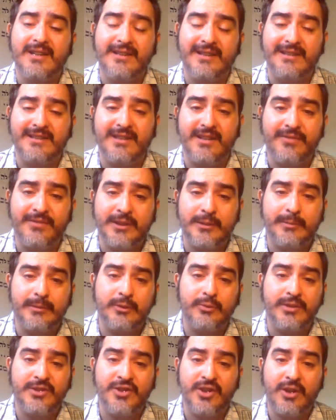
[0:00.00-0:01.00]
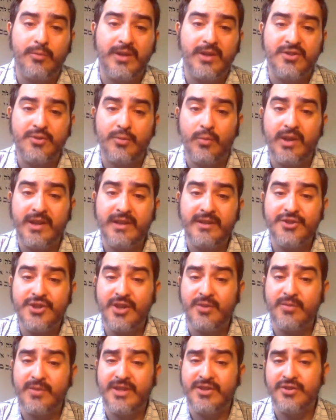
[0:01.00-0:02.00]
That's the difference between Generation 1 and
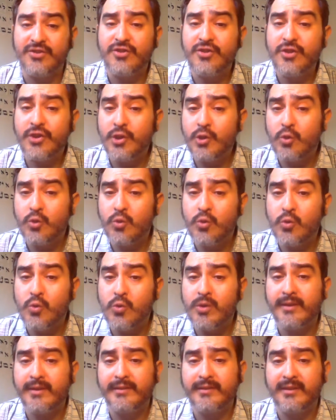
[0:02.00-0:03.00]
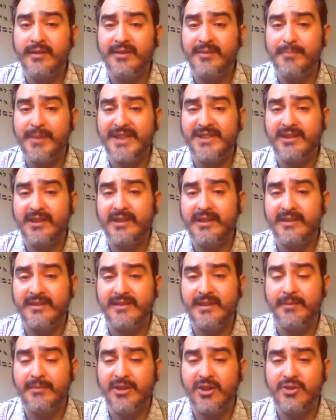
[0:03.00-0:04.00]
Generation 2. They're basically the
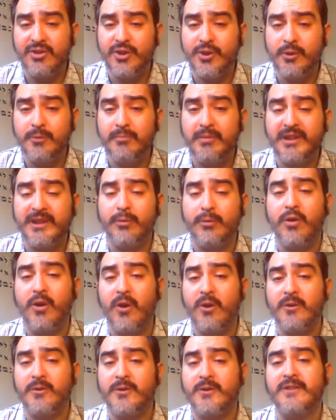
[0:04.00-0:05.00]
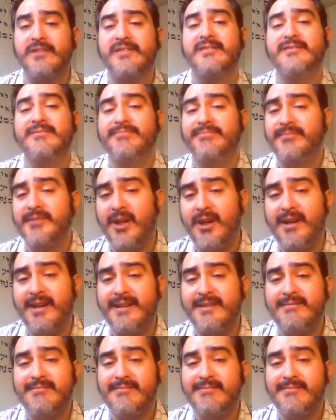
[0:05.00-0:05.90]
same cartoon, but they were altered. Alright.